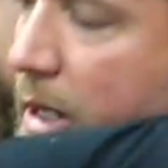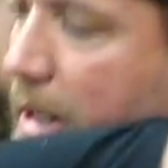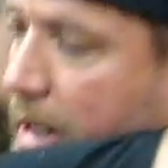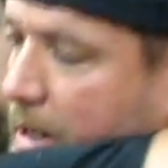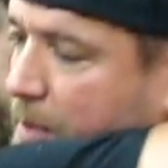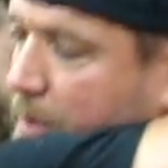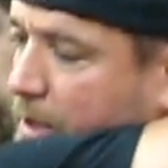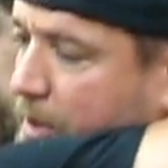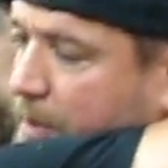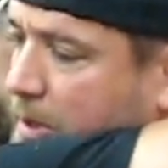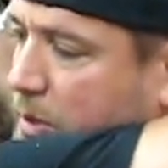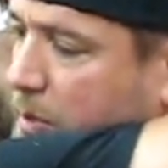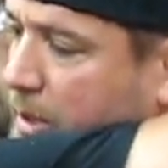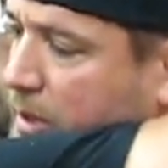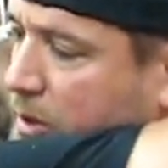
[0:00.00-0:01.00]
and I put it
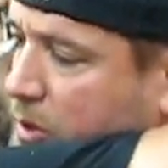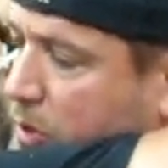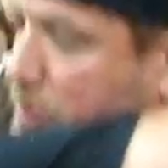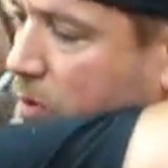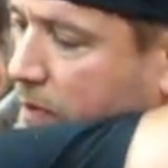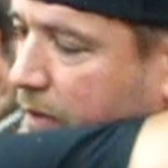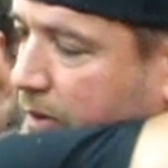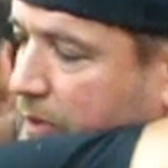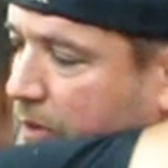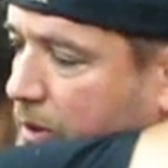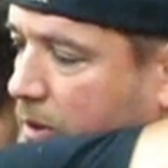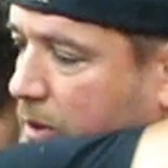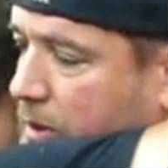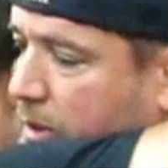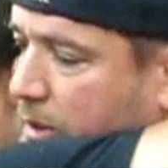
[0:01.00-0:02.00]
between the two of us.
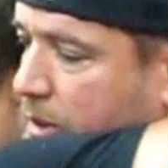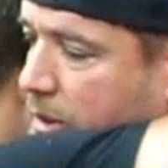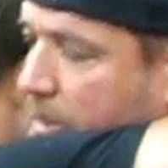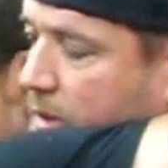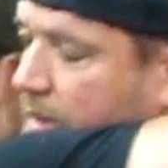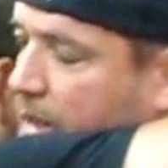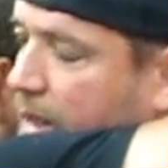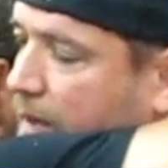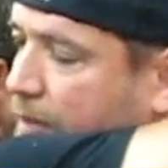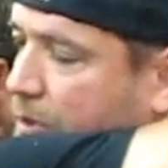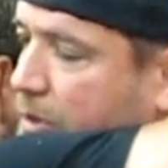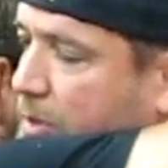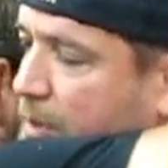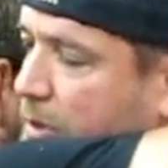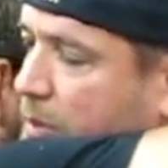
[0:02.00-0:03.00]
After
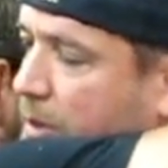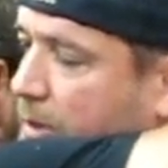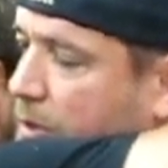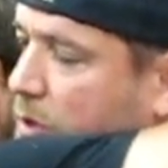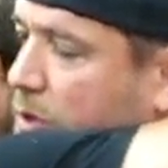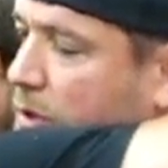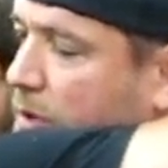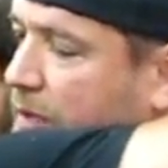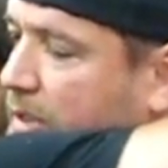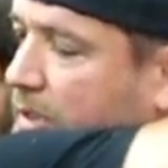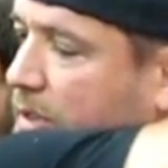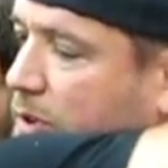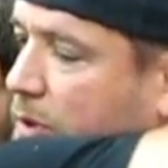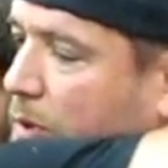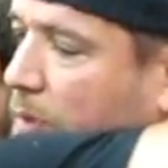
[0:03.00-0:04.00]
it's between the two of us,
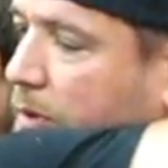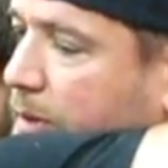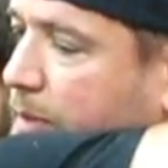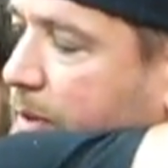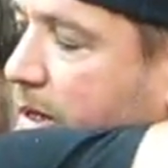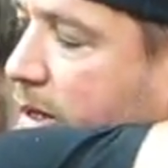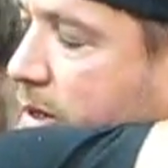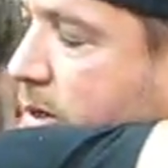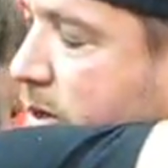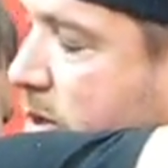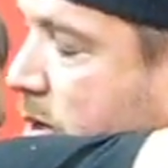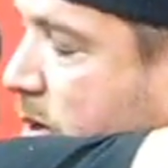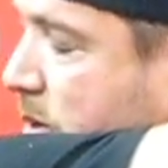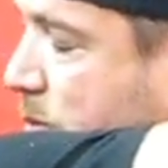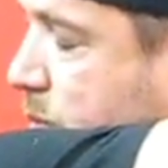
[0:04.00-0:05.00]
he's holding me,
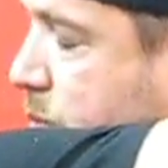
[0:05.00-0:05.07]
I'm